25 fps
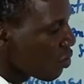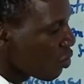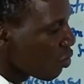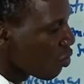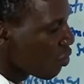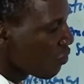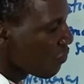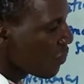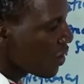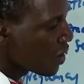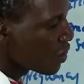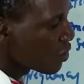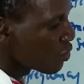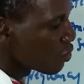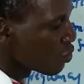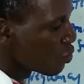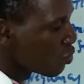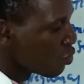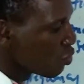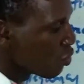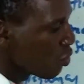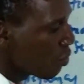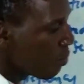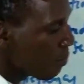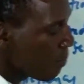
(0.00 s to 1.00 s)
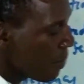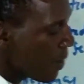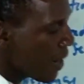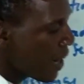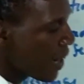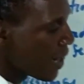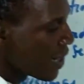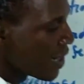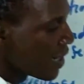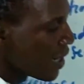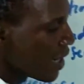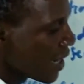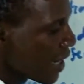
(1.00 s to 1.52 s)
over 2
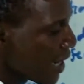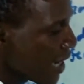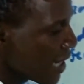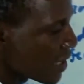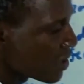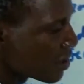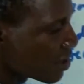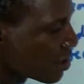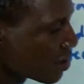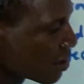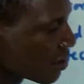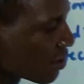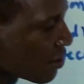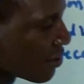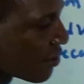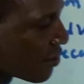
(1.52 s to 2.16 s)
pi hertz